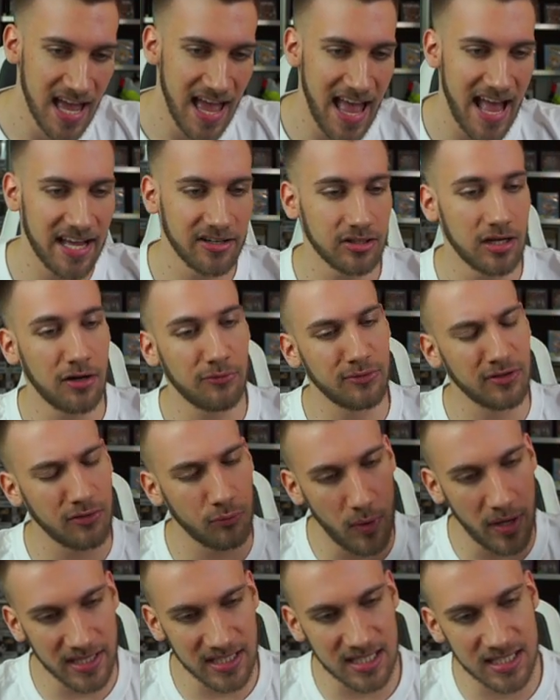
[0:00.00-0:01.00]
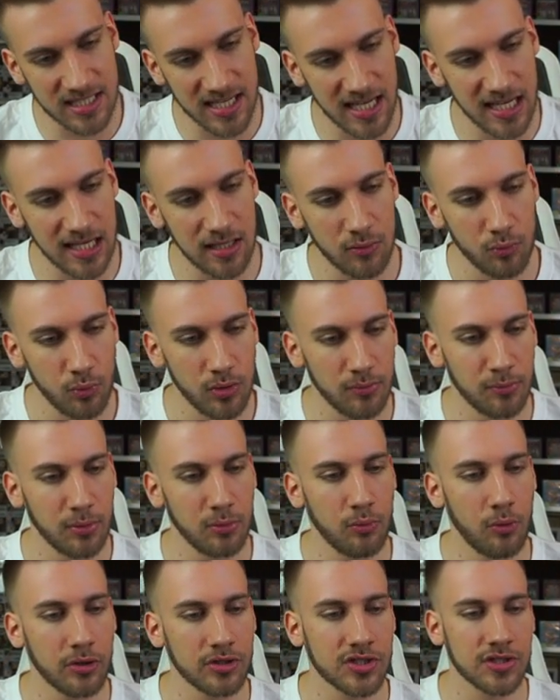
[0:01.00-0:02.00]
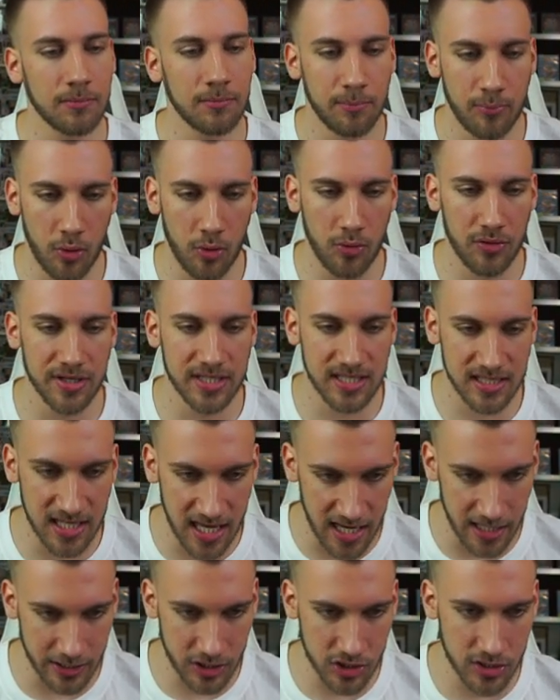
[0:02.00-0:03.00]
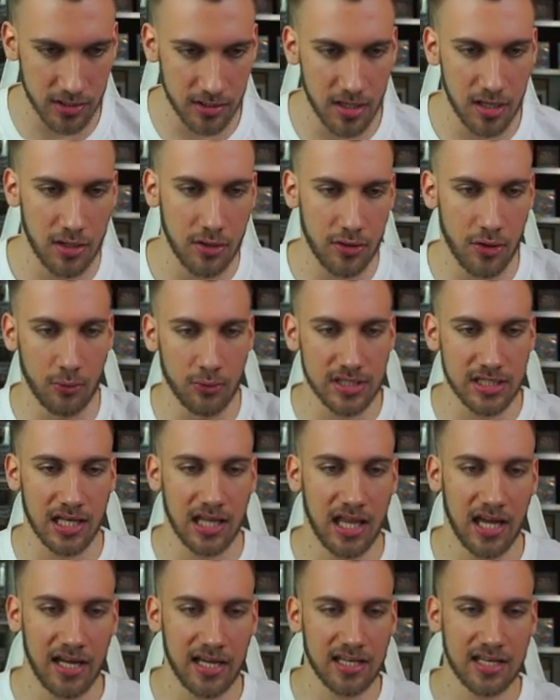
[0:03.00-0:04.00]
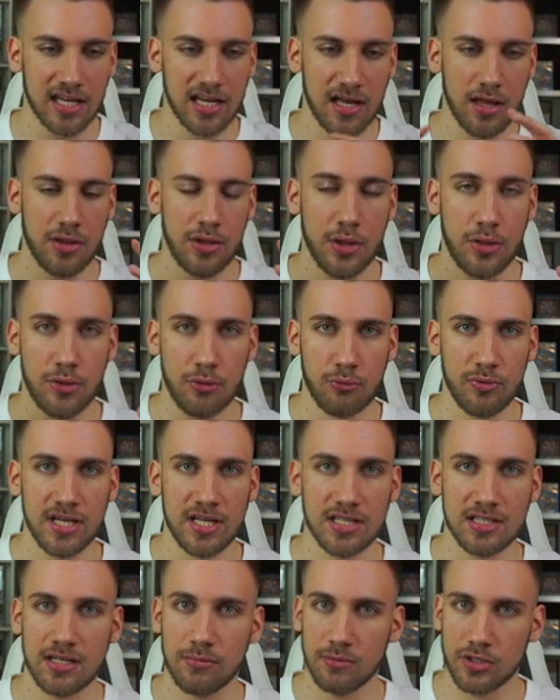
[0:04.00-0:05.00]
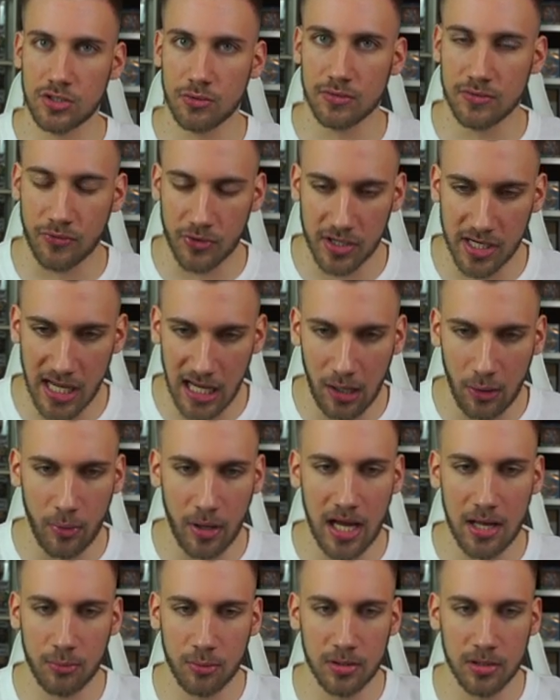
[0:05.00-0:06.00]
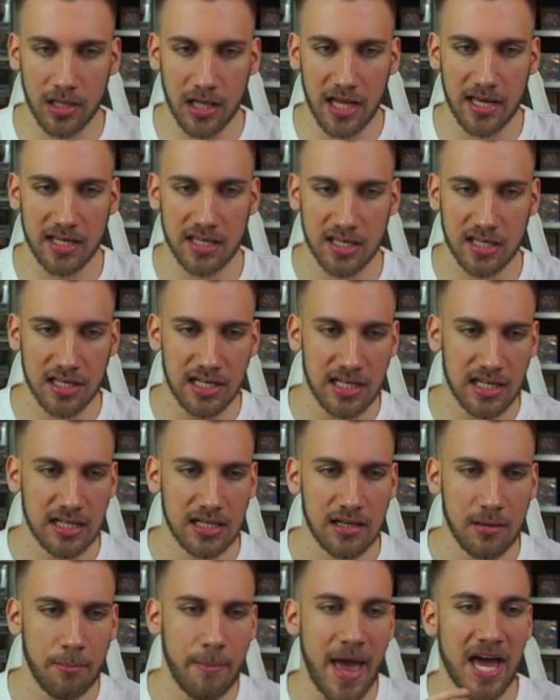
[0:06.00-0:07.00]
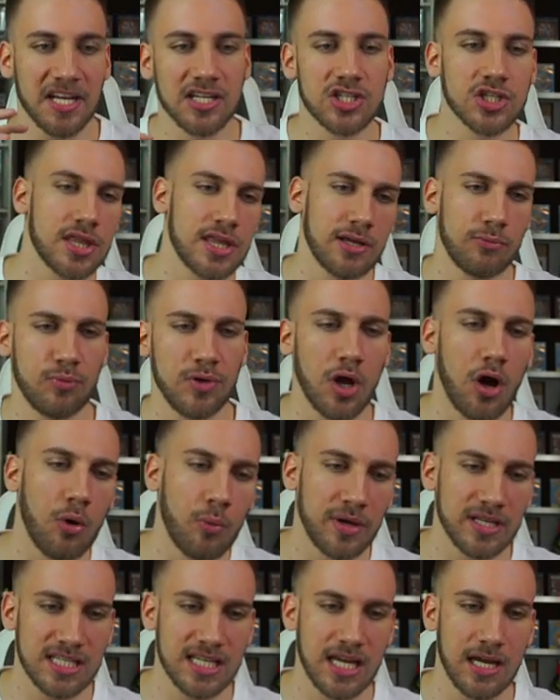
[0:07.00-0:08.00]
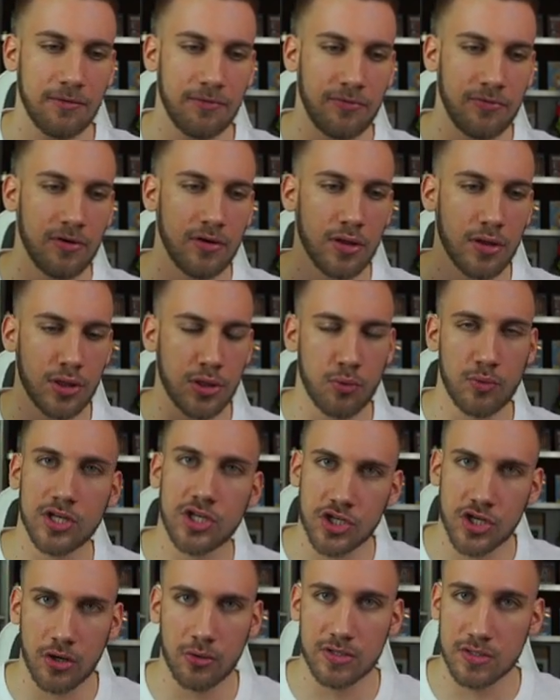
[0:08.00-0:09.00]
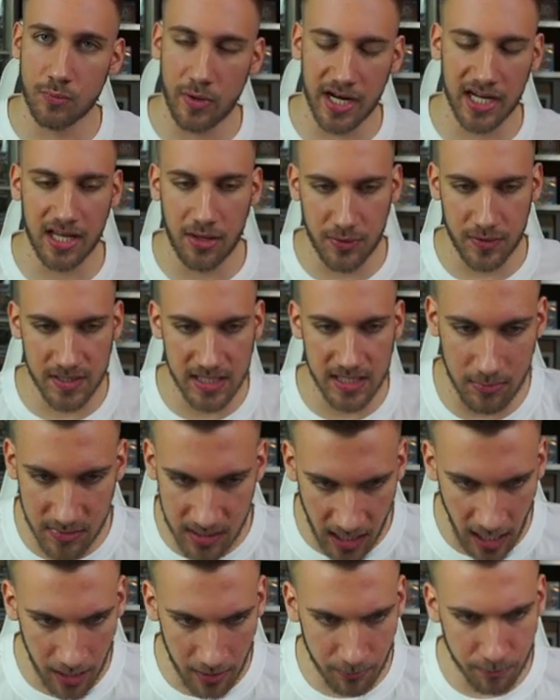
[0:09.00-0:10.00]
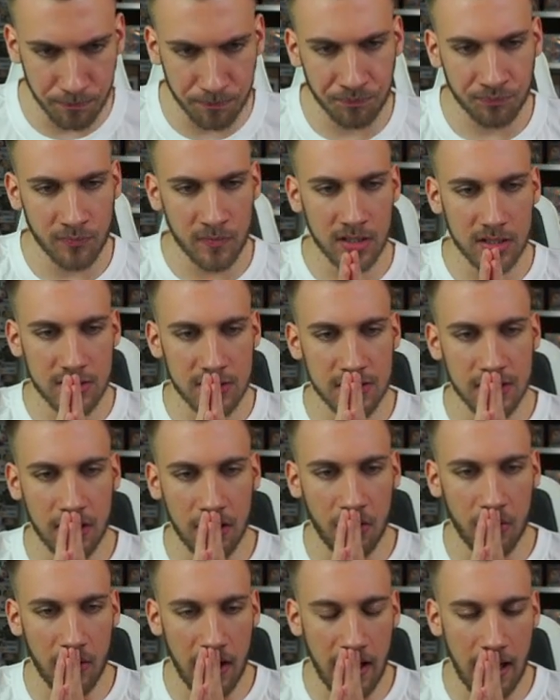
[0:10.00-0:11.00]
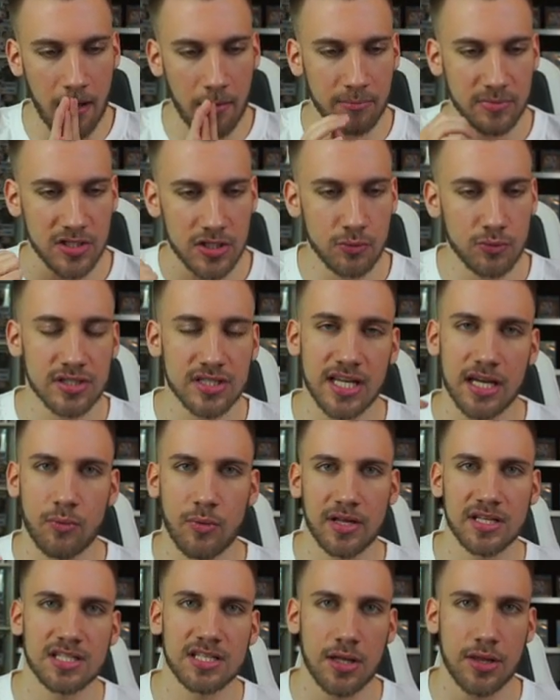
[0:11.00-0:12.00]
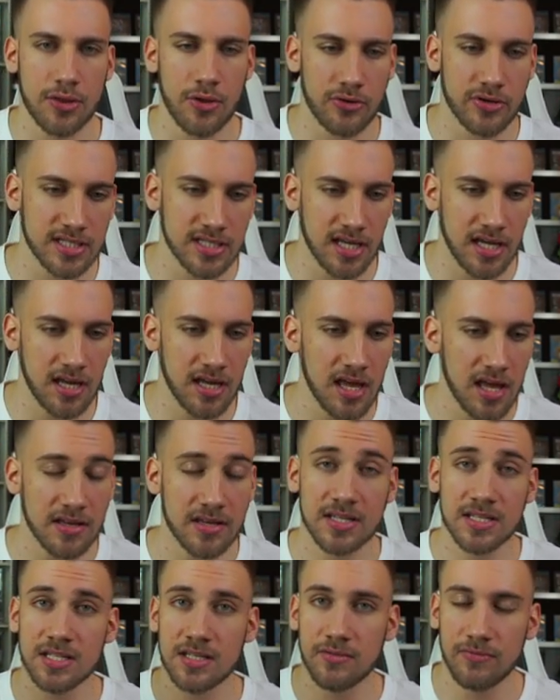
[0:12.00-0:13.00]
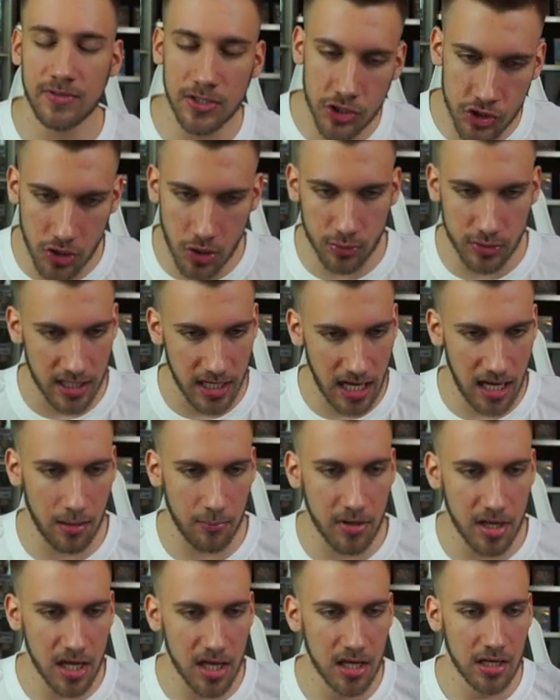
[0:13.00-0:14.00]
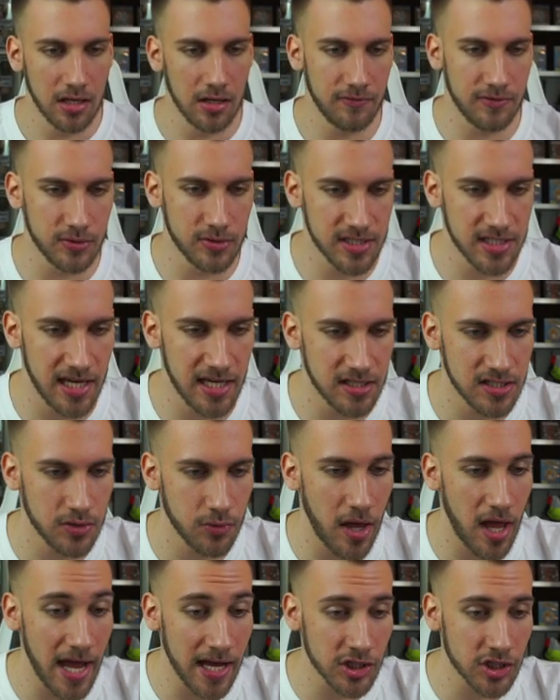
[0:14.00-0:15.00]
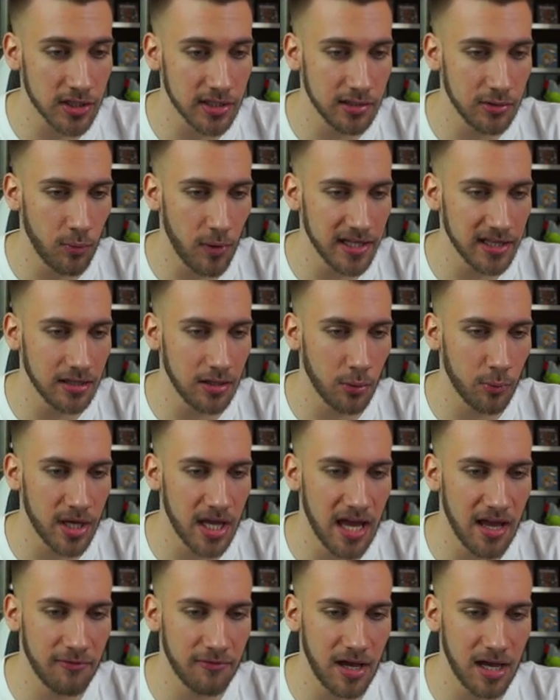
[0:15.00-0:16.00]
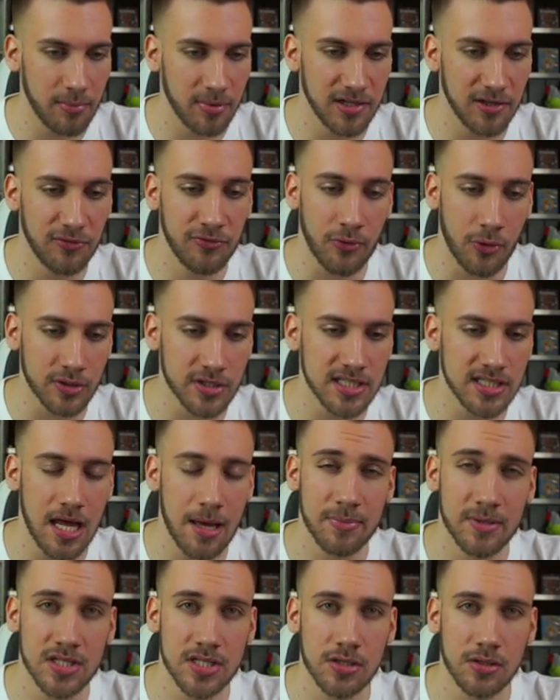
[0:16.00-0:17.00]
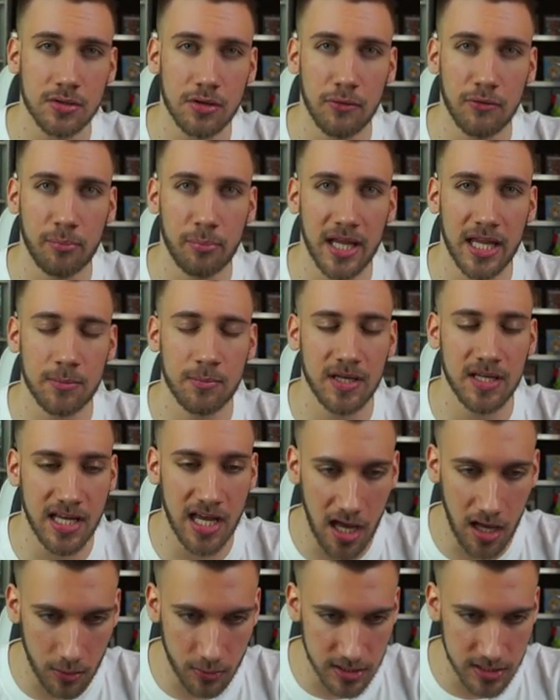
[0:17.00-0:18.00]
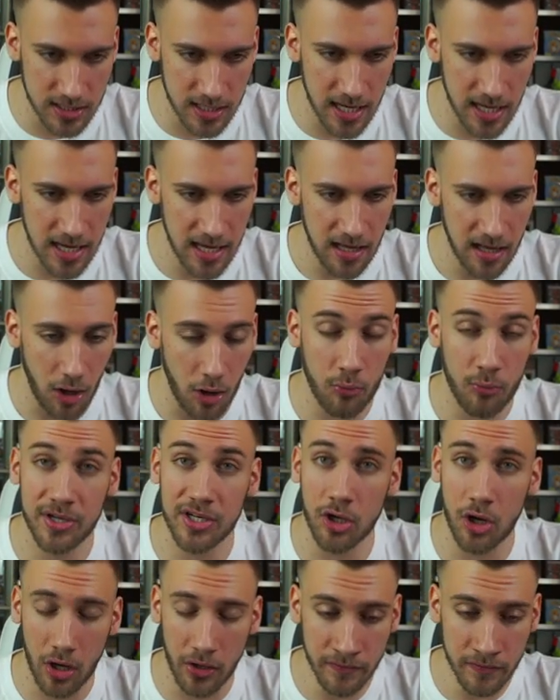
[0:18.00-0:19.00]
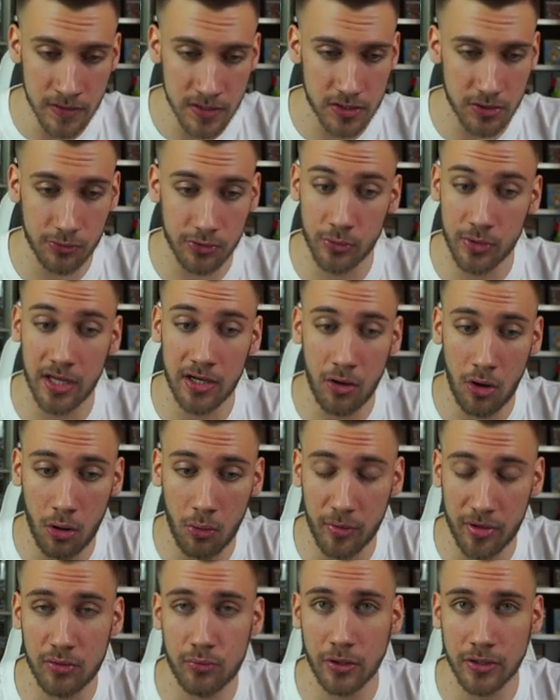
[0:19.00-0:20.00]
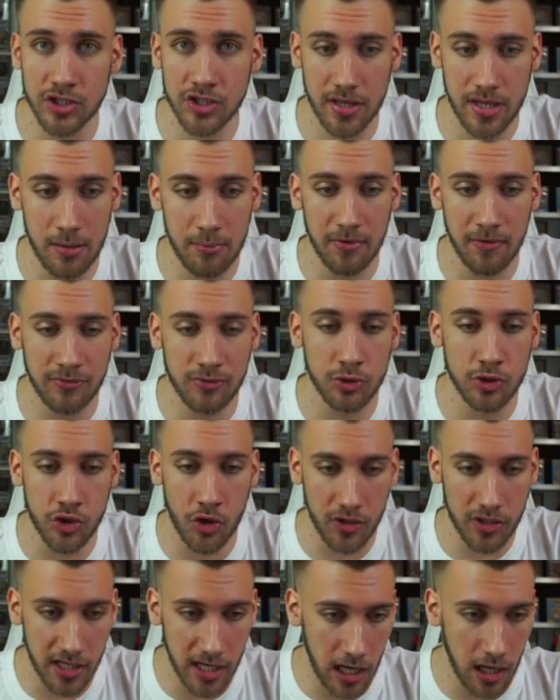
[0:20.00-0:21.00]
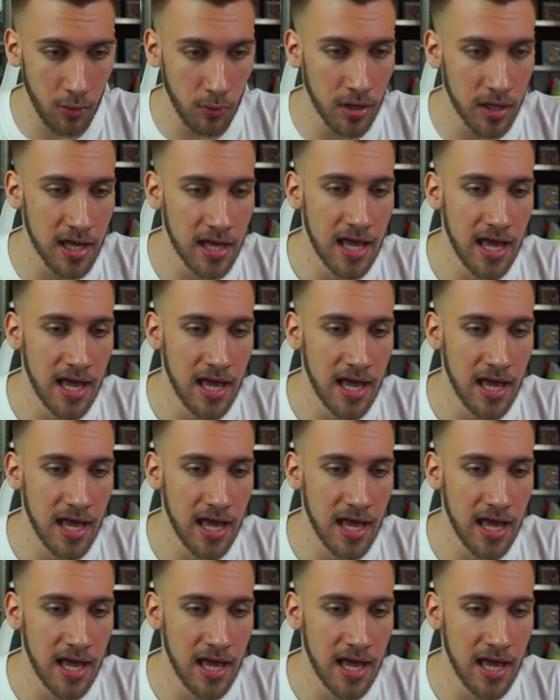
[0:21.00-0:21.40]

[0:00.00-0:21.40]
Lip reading: And on every Wednesday, we will watch Burn the Stage. Those are like the 3 TV shows for now. I will like manage that we always have 3 shows running at the time. So Tuesday, Wednesday, Thursday is TV show time, if you say so. Actually, right now we have, I believe, 14 episodes of Blackpink House already on. So you can already watch them if you join now.